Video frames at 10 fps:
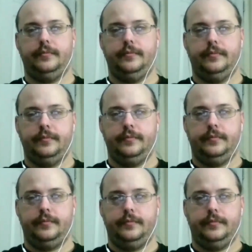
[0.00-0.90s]

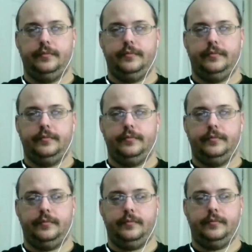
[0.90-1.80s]

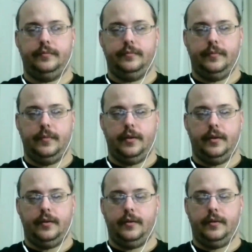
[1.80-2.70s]

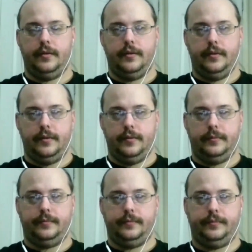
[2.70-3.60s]

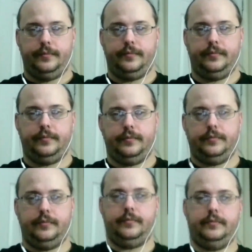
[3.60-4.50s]

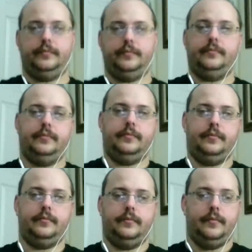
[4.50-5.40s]

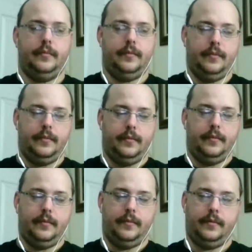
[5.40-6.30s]

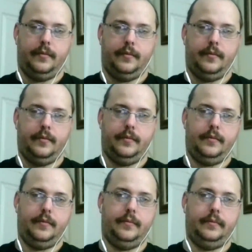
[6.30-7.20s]

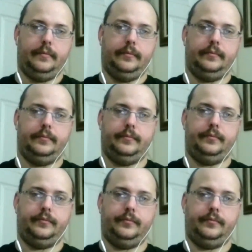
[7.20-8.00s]
[no speech]